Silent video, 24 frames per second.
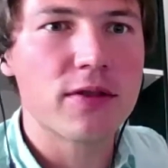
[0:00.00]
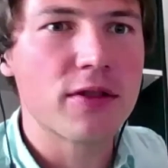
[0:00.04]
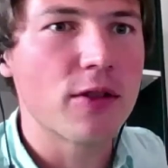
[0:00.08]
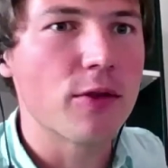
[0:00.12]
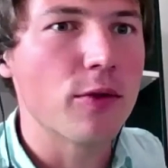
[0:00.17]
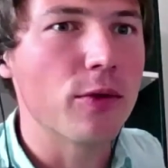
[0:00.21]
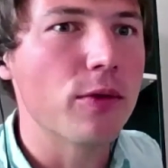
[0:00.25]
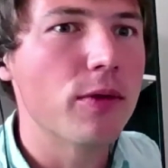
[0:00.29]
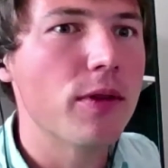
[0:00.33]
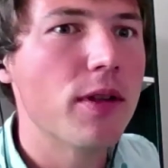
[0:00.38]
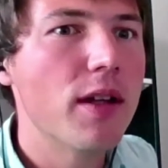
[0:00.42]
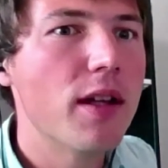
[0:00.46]

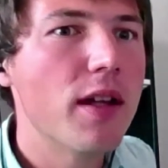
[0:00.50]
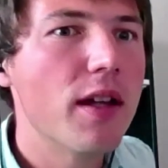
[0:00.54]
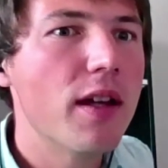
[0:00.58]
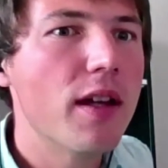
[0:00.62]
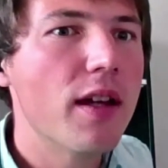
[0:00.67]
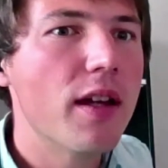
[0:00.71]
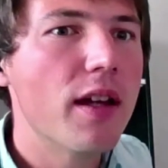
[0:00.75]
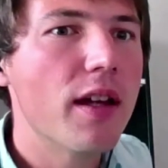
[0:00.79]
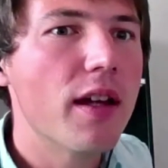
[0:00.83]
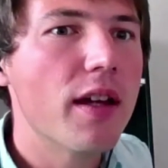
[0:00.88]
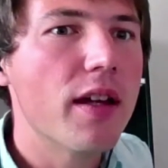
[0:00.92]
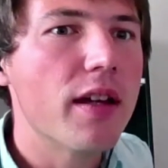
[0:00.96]
So
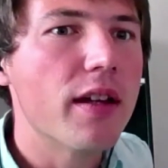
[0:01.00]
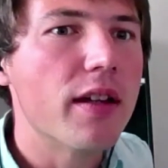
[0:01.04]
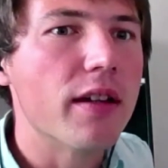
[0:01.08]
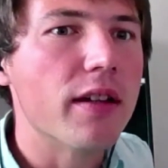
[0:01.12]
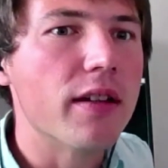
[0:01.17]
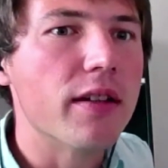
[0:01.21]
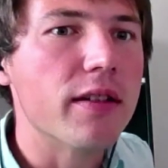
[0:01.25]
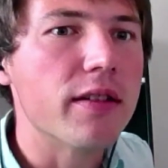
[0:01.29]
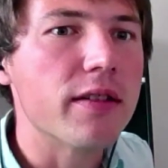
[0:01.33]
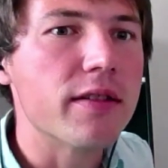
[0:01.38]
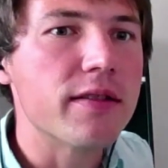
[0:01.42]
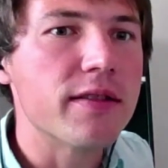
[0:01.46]

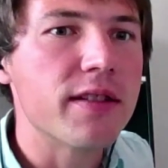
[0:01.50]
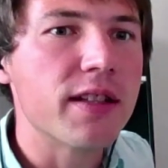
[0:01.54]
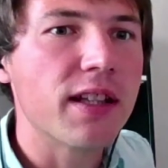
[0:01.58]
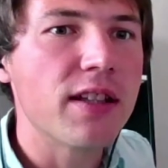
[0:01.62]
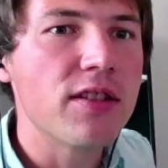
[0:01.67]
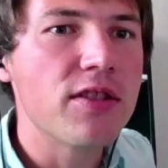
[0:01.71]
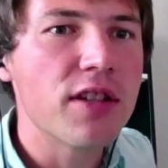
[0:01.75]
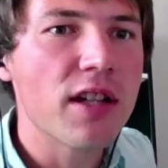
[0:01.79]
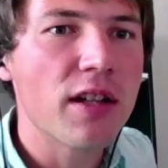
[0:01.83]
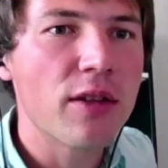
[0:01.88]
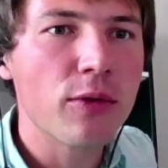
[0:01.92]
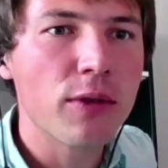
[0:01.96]

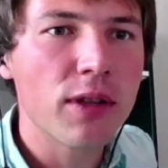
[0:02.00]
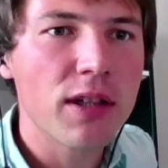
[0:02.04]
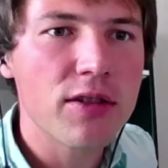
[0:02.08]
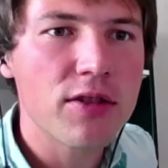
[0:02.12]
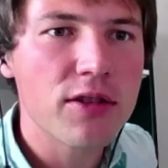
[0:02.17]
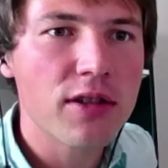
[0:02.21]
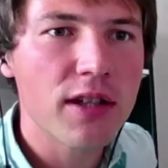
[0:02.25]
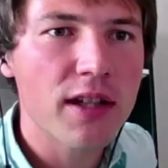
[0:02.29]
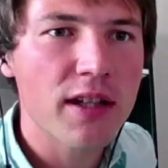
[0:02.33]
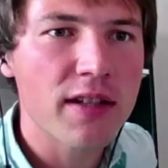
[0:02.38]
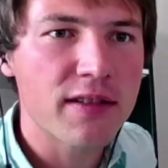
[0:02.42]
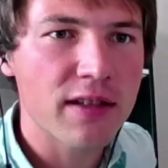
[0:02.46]
Zikica
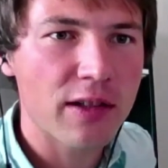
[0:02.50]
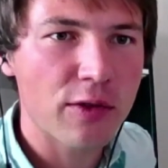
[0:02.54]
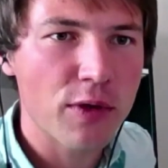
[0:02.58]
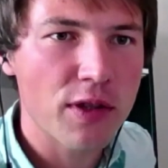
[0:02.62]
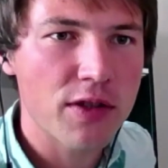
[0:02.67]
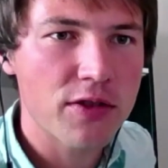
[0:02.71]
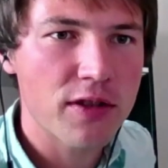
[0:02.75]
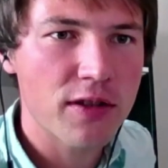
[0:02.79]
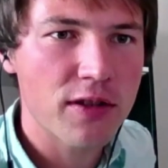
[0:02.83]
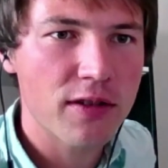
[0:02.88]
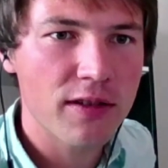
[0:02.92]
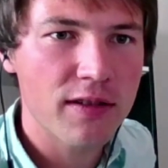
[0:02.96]
Lukic has a
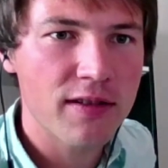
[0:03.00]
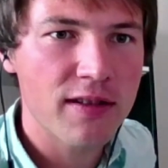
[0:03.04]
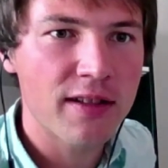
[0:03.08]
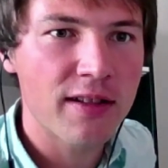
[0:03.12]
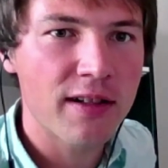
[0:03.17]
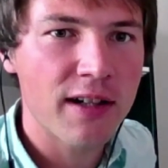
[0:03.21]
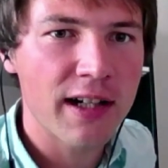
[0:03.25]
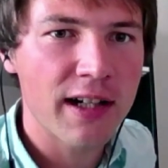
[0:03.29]
question, is that